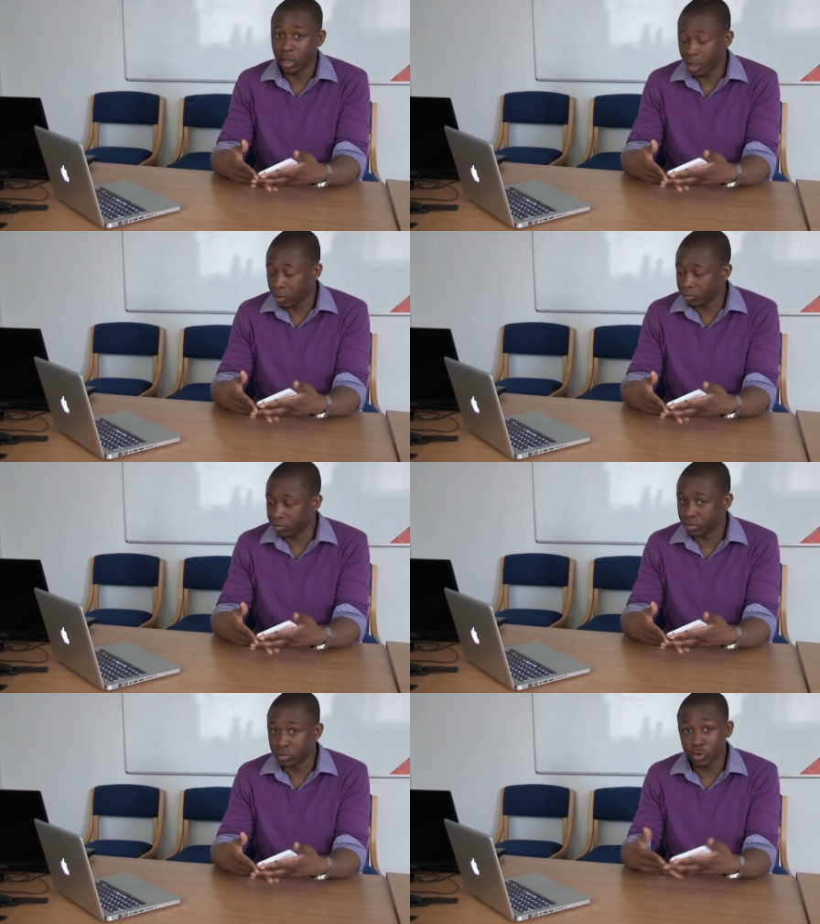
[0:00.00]
are
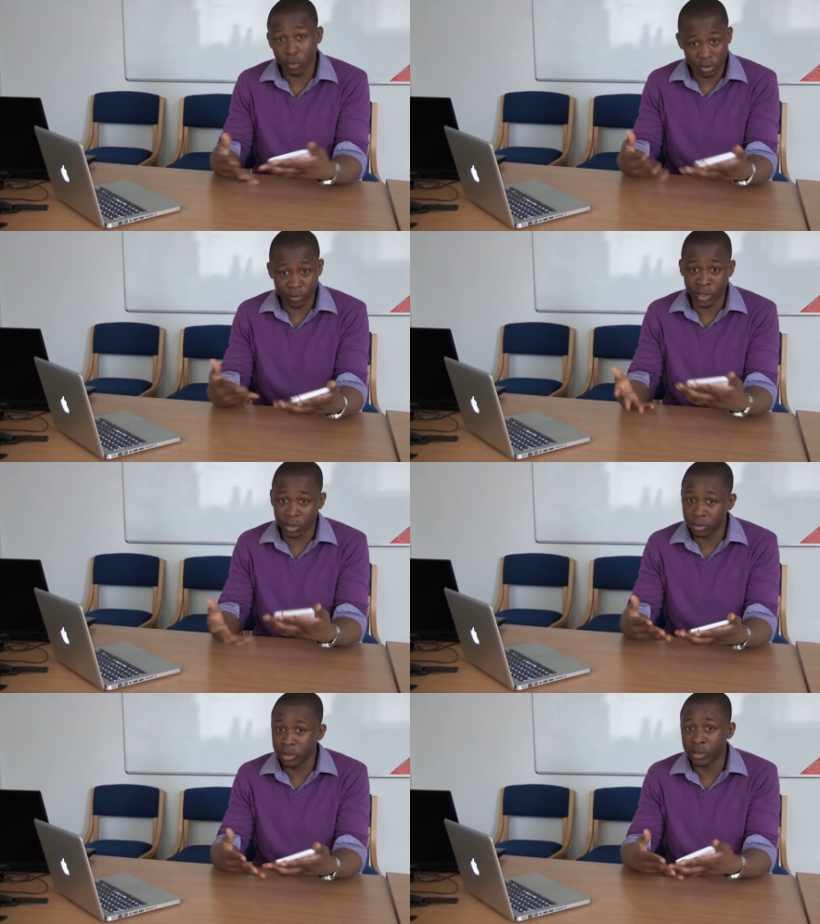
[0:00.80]
talked
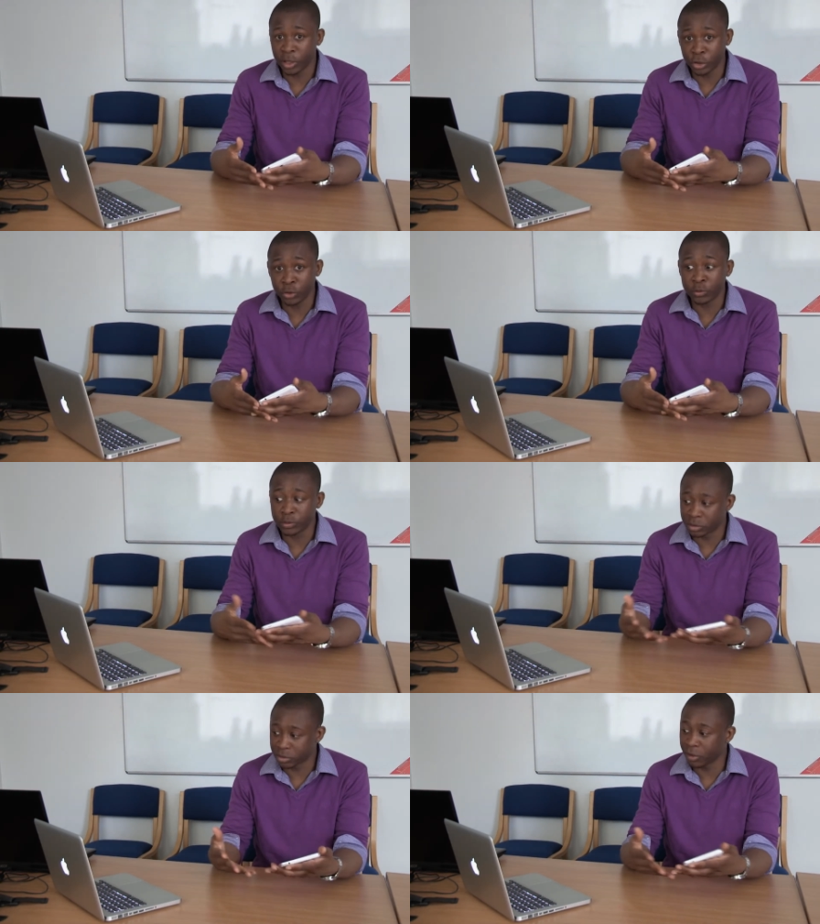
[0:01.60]
about in the
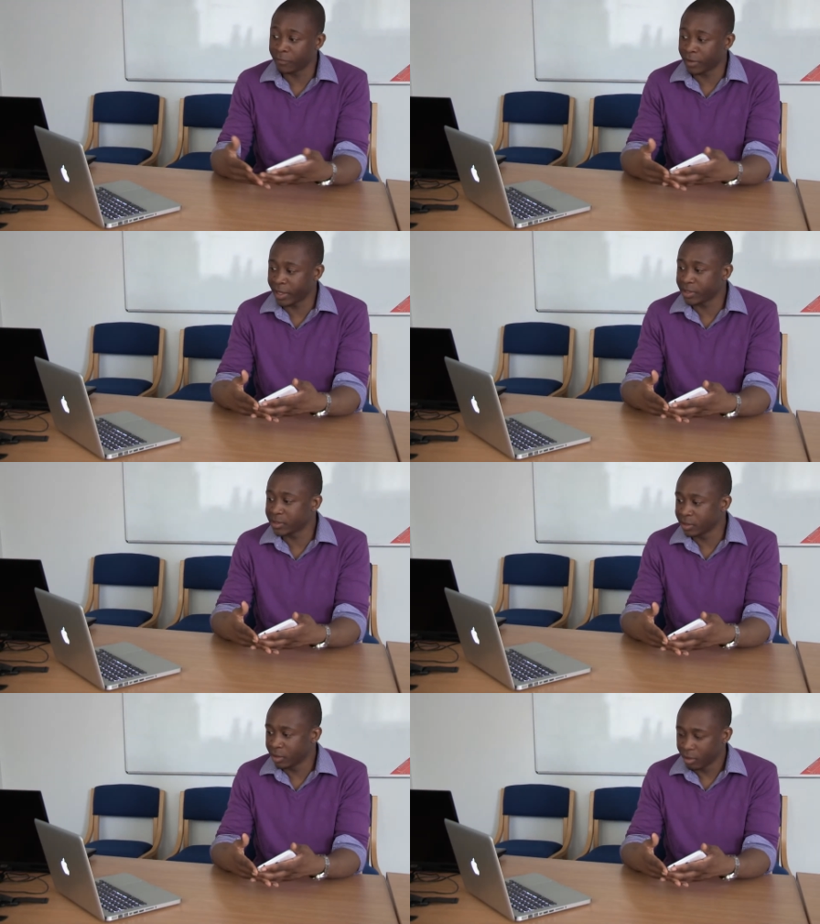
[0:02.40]
news of late.